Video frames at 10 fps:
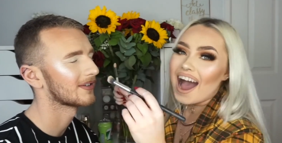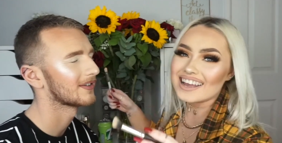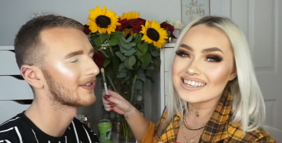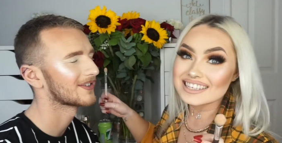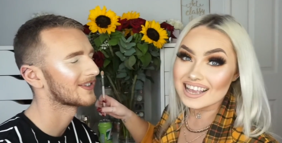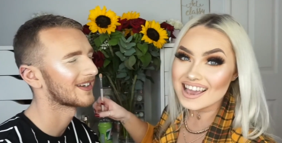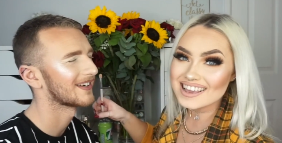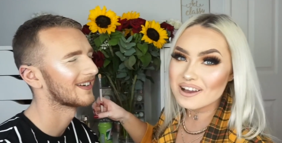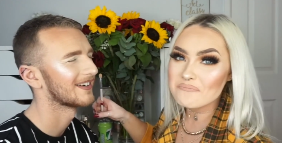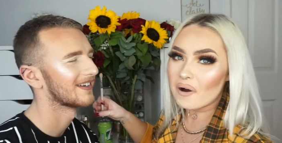Speaker 1: I
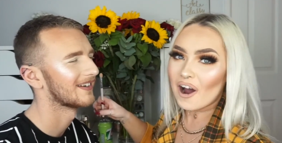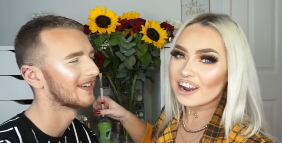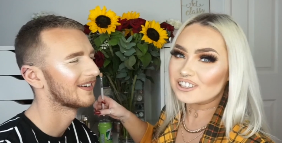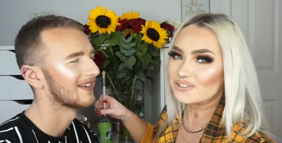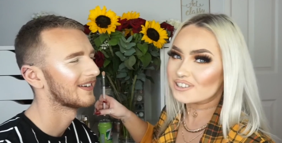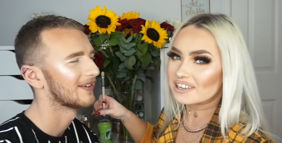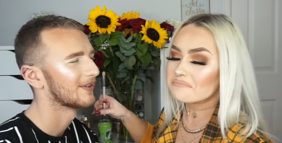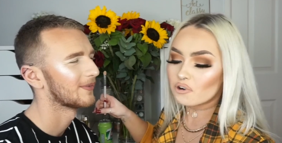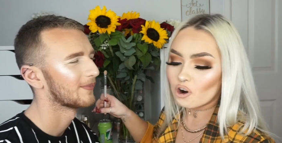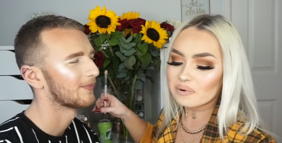sing, sing, but I don't sing
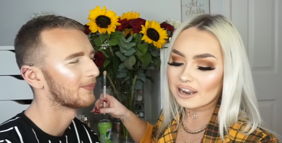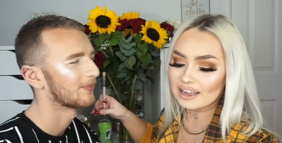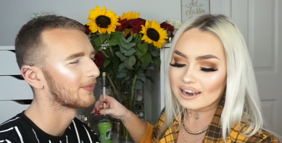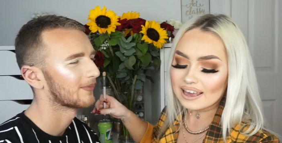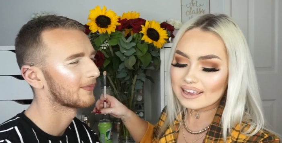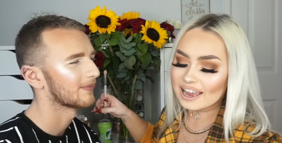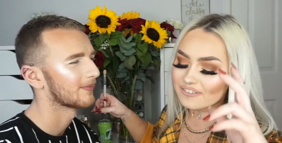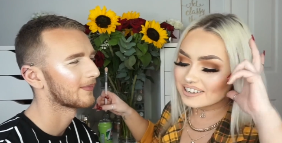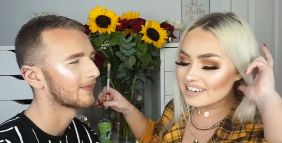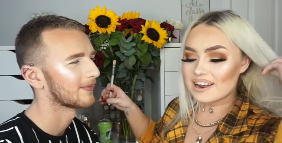properly. Like
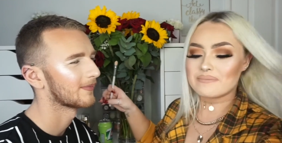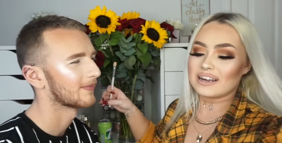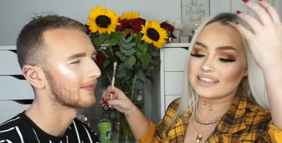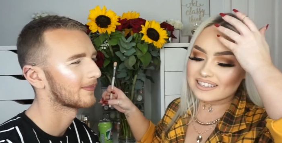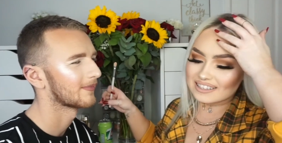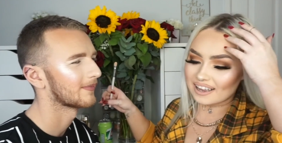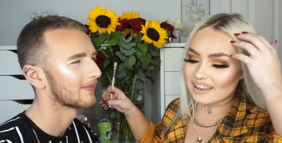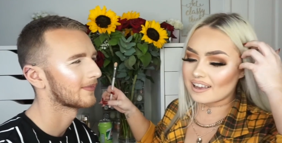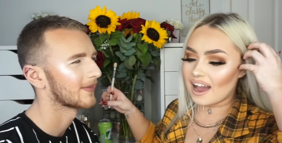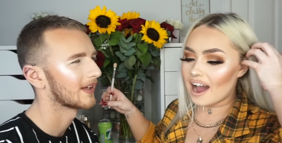every time I
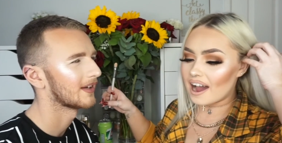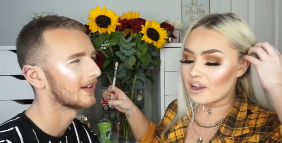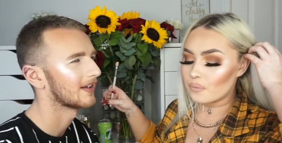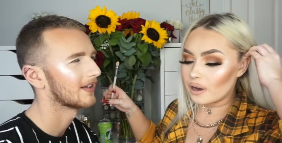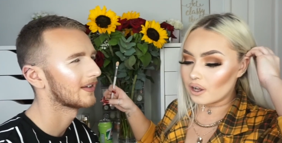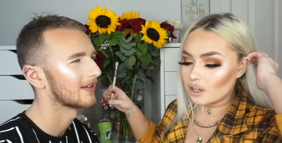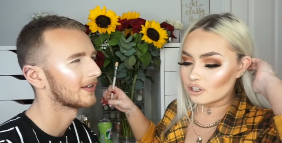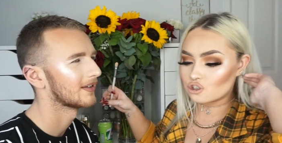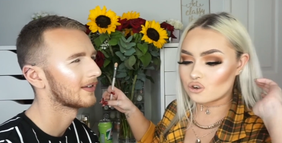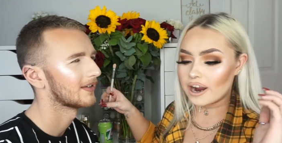sing, I will
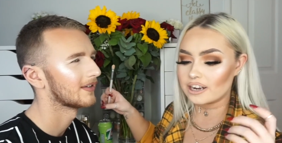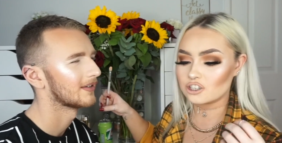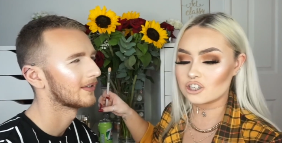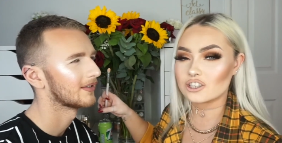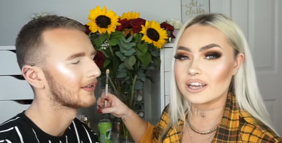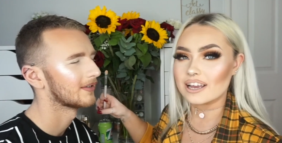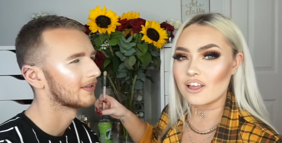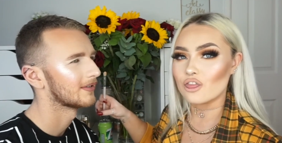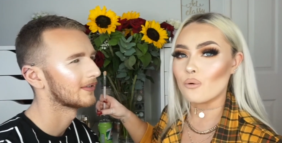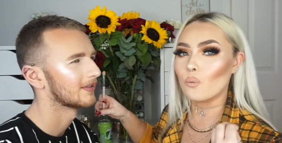try to sing
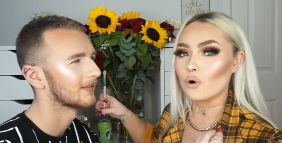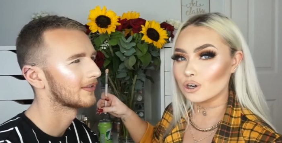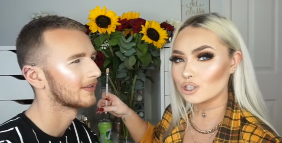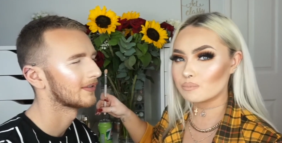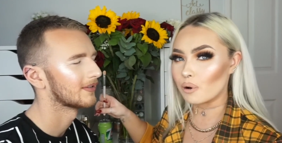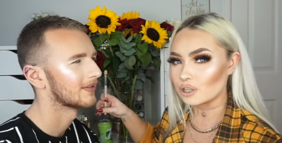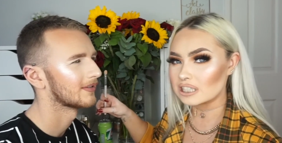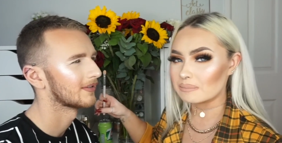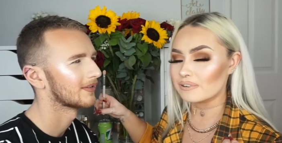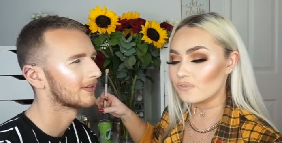in the worst
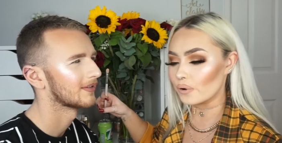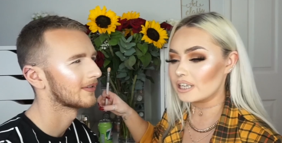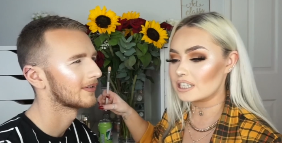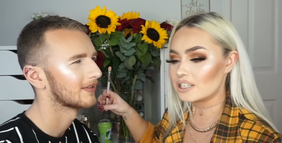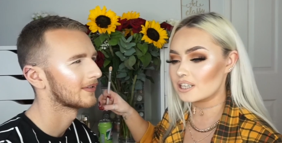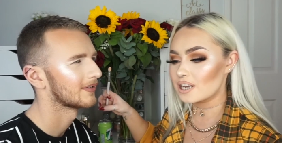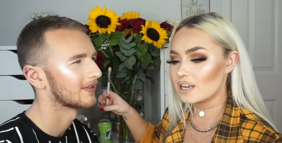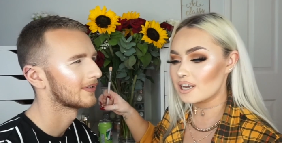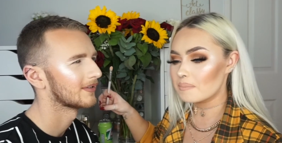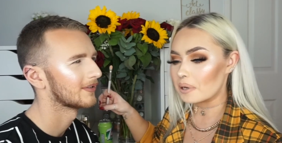possible voice
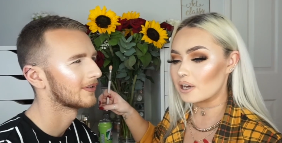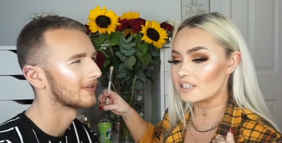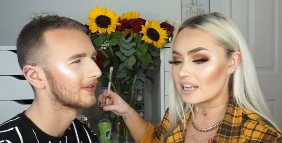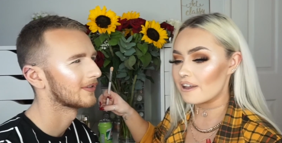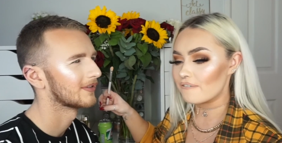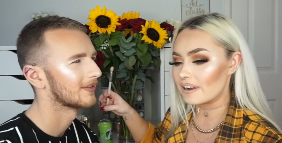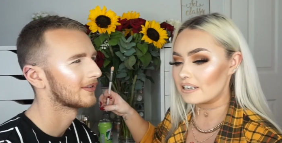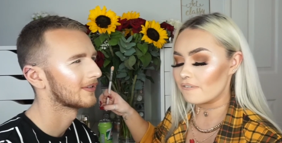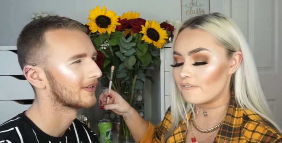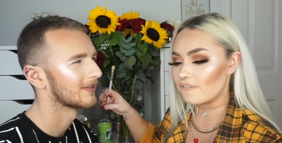because I
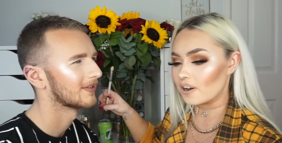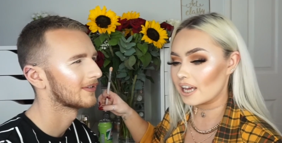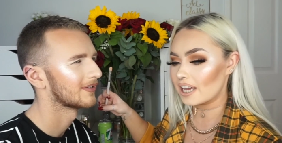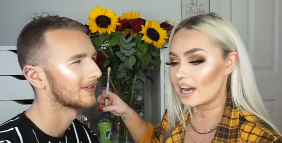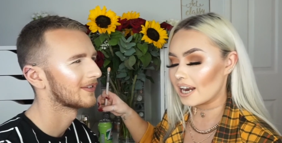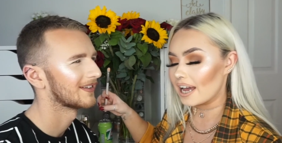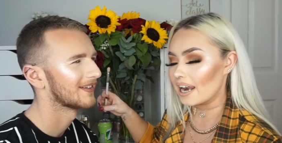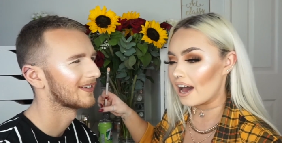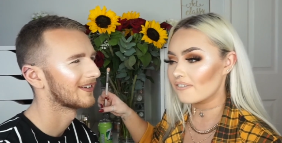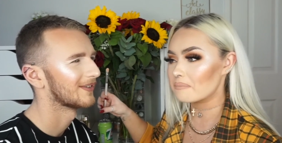find it funny and I
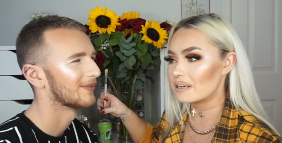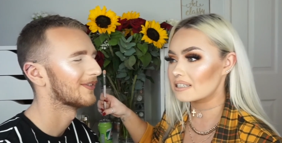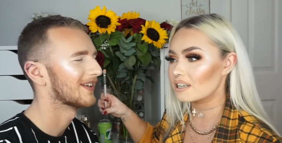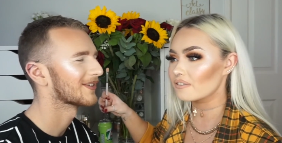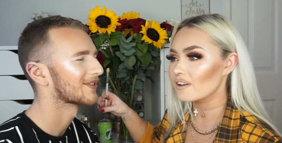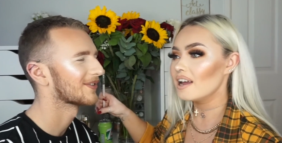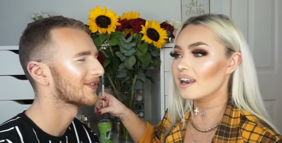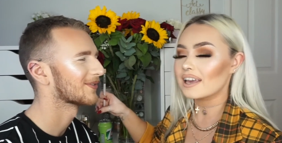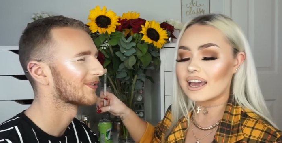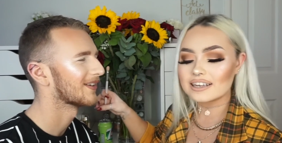laugh at myself. Well,
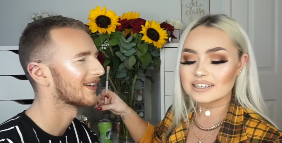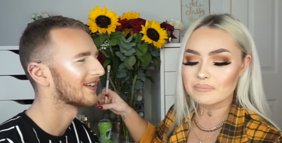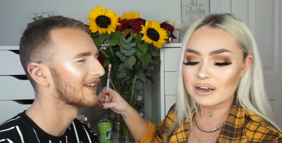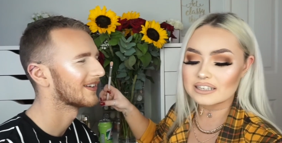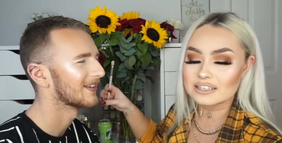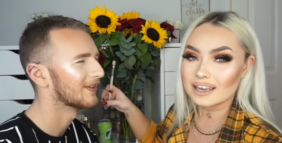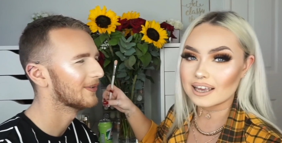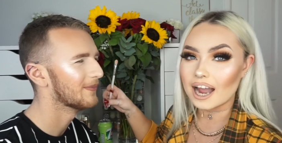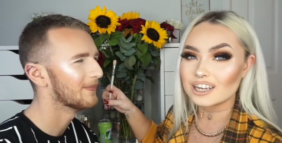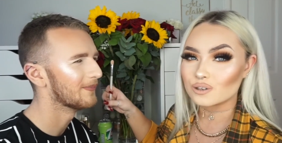like anytime I, I
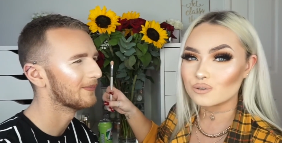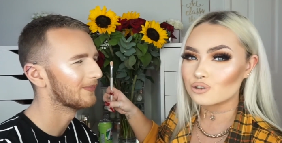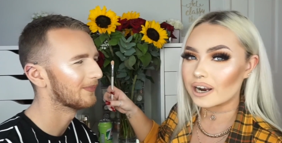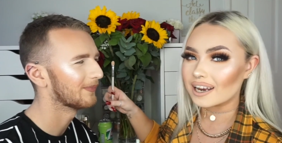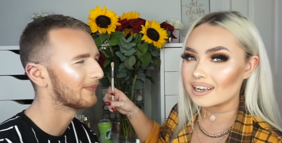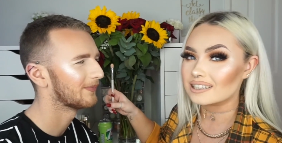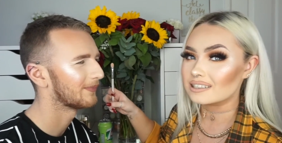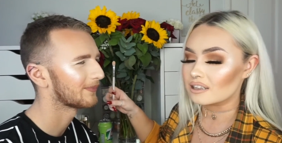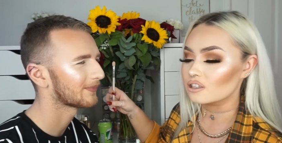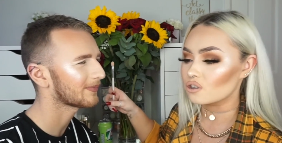sing, I mm. don't try and actually
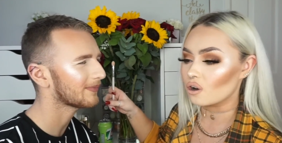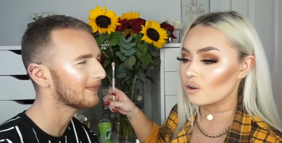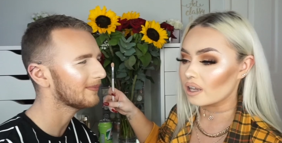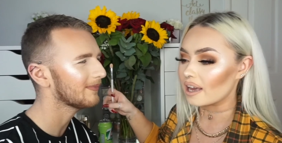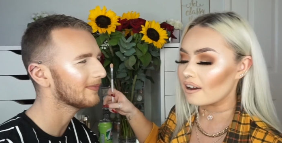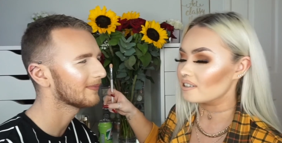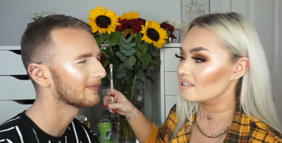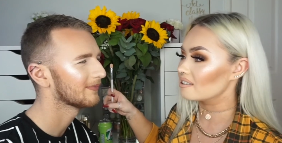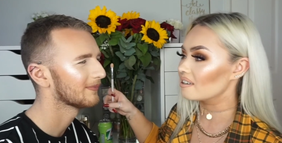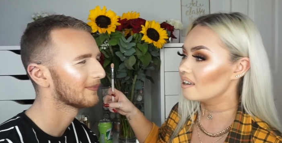sing the song like half
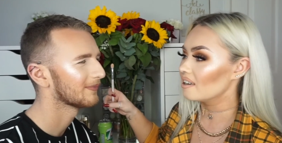decent.